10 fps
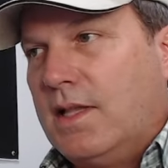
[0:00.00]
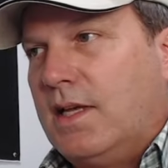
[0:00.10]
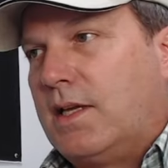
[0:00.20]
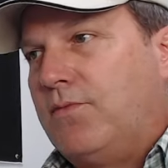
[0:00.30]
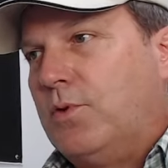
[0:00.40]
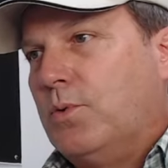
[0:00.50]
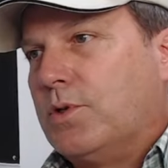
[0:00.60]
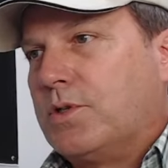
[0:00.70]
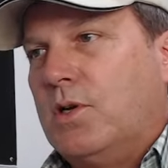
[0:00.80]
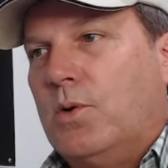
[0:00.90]
Like if you
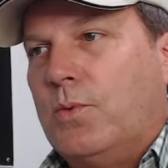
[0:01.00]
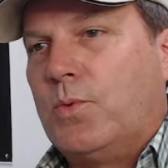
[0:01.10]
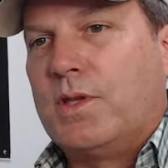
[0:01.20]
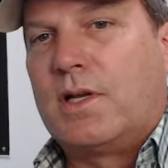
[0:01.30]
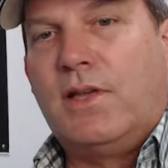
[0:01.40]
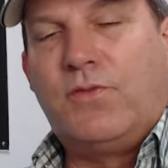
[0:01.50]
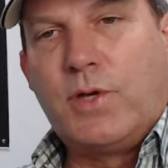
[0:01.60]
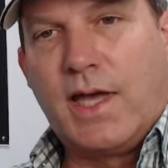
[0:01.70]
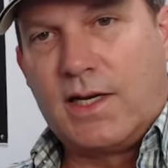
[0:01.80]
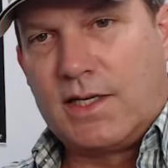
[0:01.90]

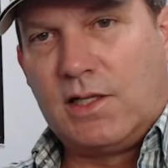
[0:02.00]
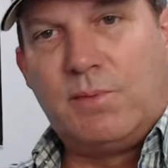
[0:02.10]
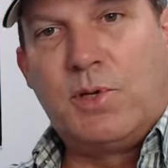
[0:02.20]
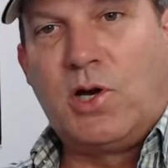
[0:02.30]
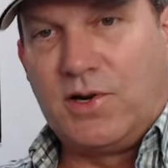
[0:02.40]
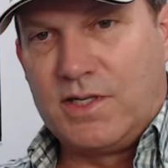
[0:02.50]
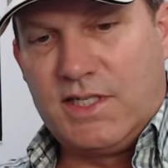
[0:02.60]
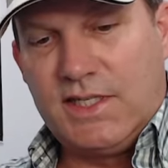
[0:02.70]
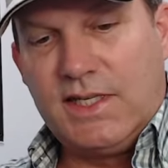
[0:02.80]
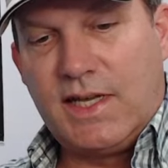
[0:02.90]
got a Club Car
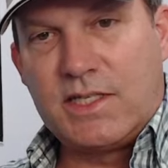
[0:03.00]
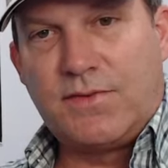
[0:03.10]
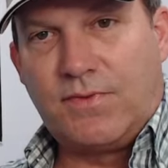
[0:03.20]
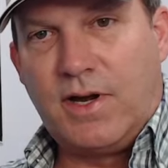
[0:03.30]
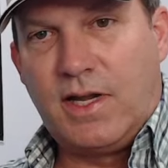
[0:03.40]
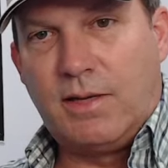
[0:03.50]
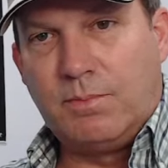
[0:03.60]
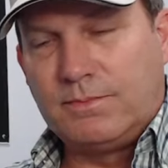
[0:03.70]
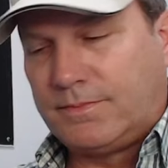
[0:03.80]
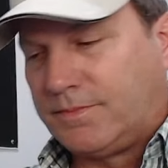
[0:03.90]
DS
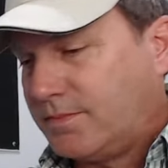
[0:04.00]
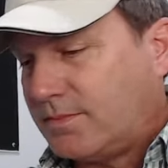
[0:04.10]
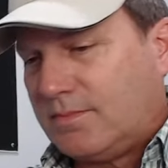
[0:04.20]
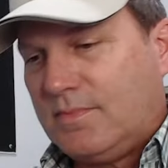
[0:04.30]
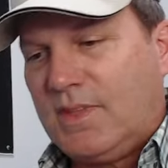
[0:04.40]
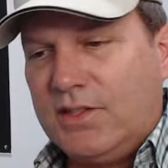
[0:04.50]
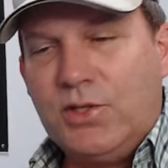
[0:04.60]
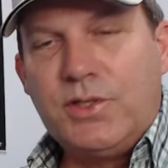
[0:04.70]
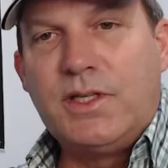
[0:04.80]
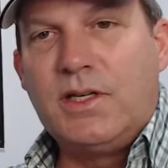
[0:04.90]
frame,
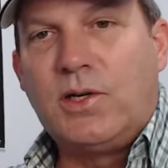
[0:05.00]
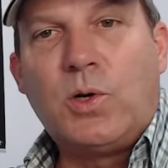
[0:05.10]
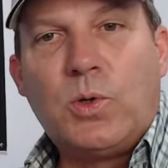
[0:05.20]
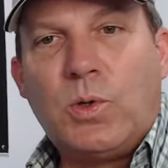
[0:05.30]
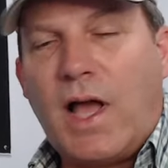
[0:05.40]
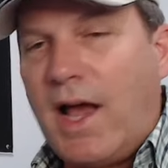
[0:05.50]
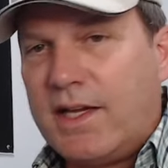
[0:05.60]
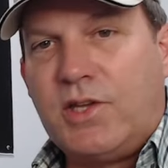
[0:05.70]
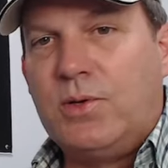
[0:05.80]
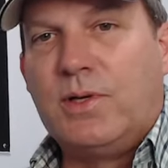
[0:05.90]
you could get a whole
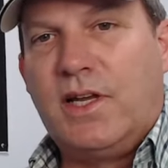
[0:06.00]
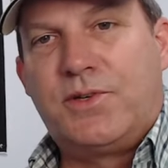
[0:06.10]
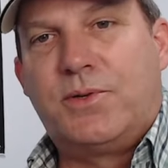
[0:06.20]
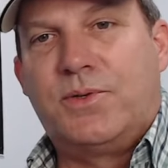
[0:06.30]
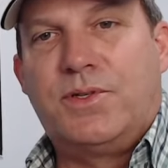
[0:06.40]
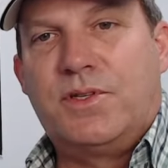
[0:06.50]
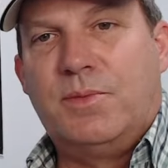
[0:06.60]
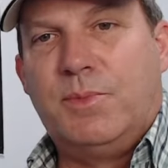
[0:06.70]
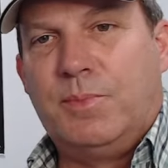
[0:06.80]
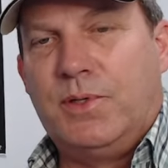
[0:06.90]
IQ electrical
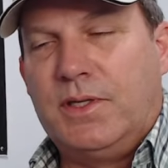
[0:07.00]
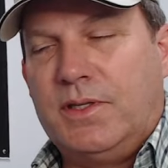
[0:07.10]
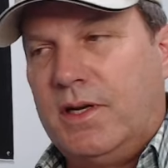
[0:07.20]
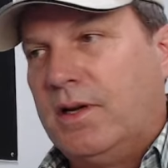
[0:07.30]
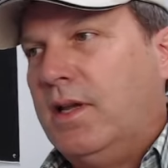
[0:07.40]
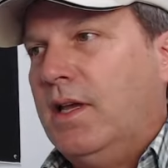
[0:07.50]
system and put in there.